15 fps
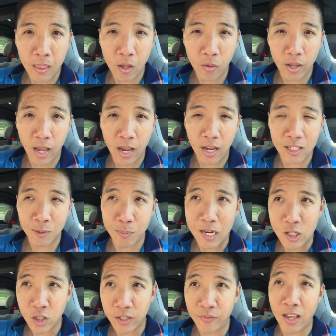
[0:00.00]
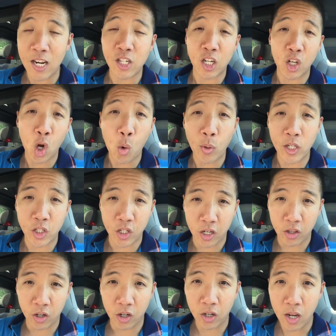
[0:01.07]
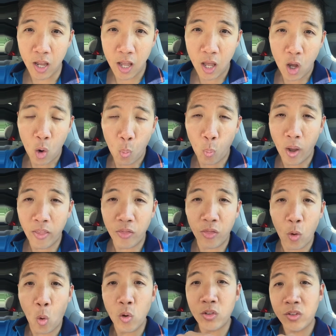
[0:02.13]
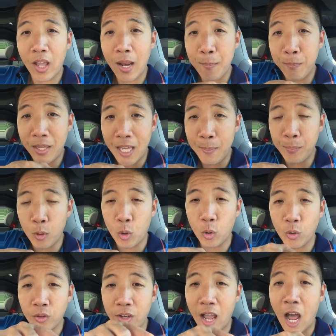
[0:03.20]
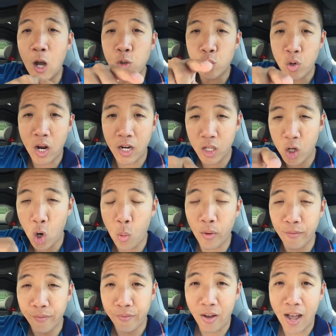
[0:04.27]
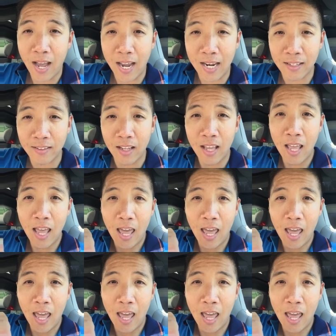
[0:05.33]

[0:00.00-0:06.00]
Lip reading: okay, especially if they actually know each other, when those 10 people now try to go and find